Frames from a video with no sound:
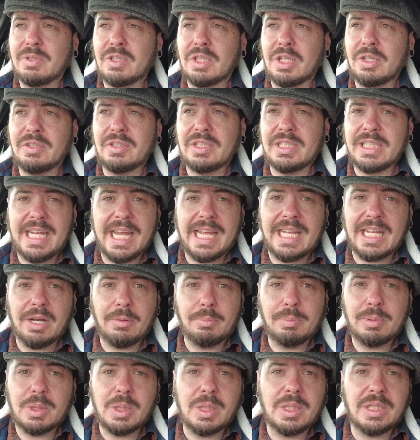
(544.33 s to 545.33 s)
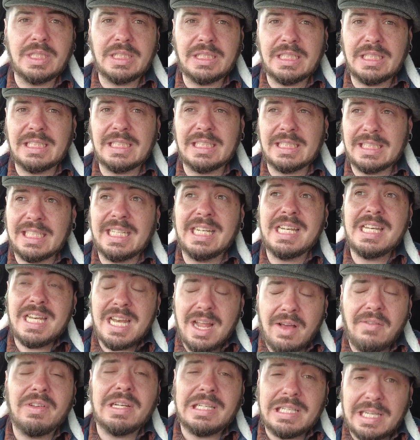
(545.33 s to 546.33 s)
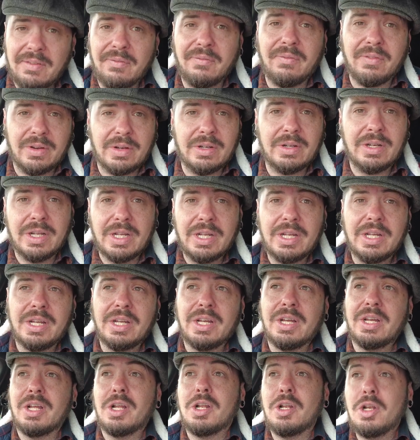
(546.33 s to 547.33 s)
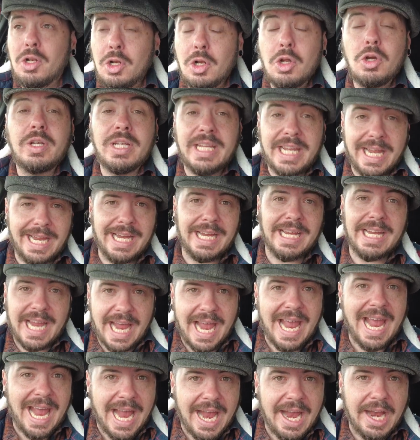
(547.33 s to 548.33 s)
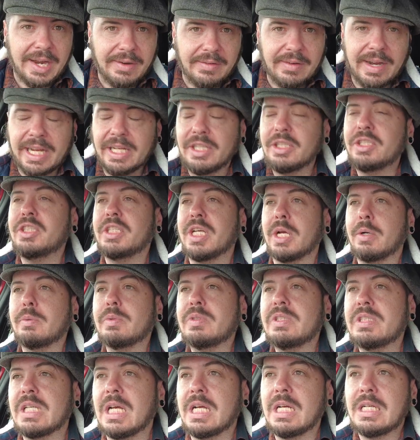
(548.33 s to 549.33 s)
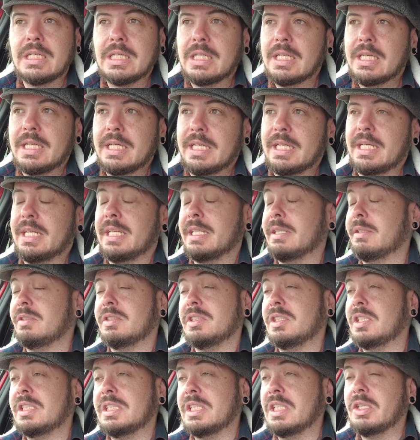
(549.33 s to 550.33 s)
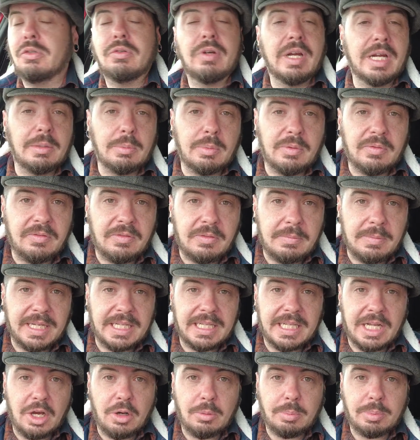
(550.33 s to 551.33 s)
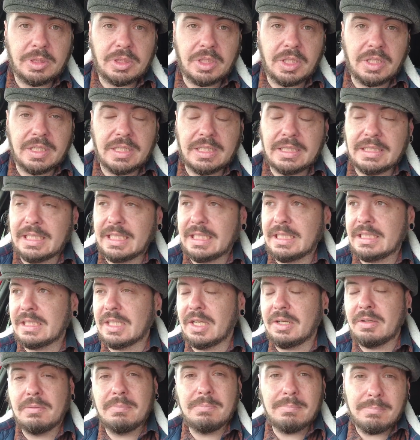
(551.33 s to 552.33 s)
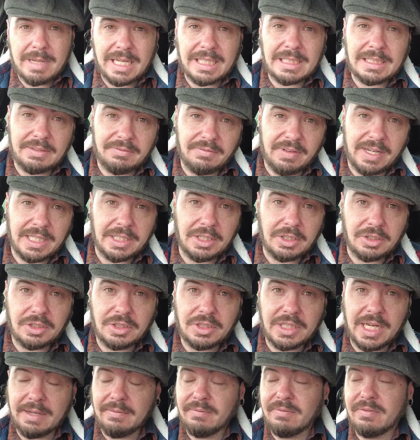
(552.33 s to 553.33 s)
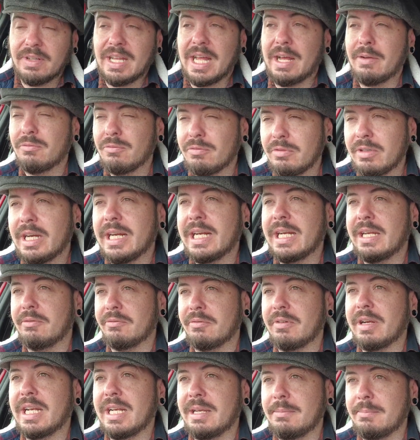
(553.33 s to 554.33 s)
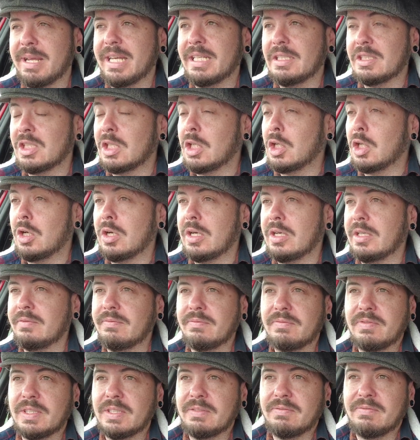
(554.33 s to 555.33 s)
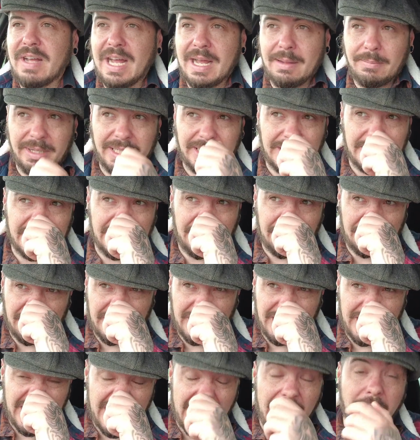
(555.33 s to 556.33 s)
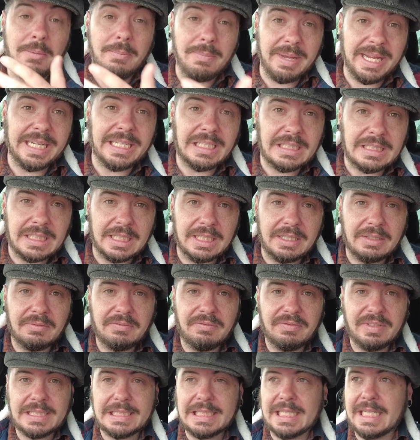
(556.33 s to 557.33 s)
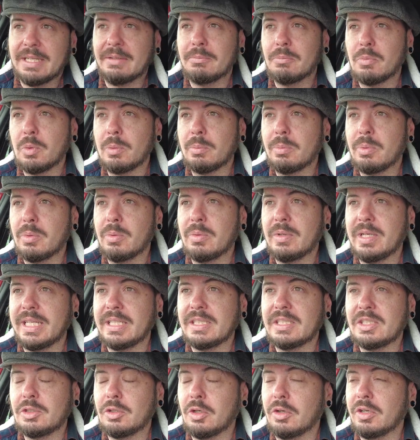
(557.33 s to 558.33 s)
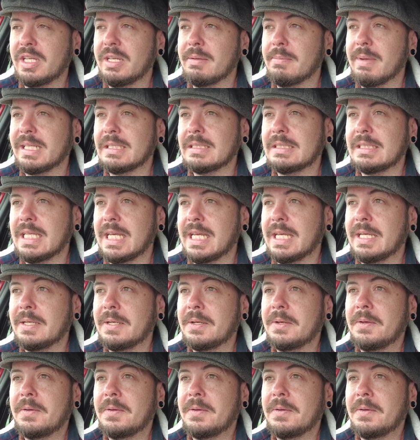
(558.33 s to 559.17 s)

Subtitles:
So to get the opportunity to see another different looking air raid shelter, just incredible for me in that opportunity. So massive thank you to Jane for that. Really, really means a lot, and for the family to allow me to visit, more importantly, and to document it.